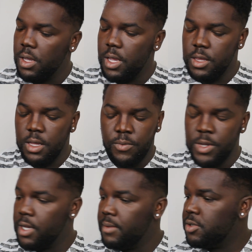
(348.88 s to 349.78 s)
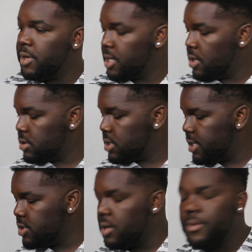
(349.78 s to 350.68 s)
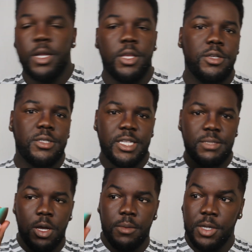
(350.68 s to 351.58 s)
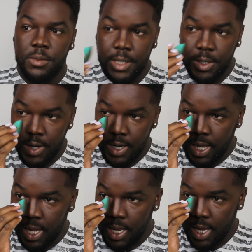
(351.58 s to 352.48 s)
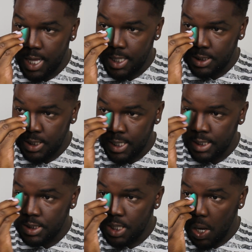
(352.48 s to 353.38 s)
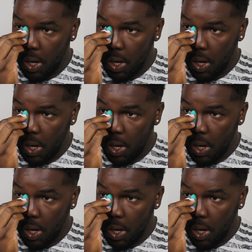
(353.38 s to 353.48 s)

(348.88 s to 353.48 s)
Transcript: And then when it comes to our nose contour, we're going to use that small beauty blender again and just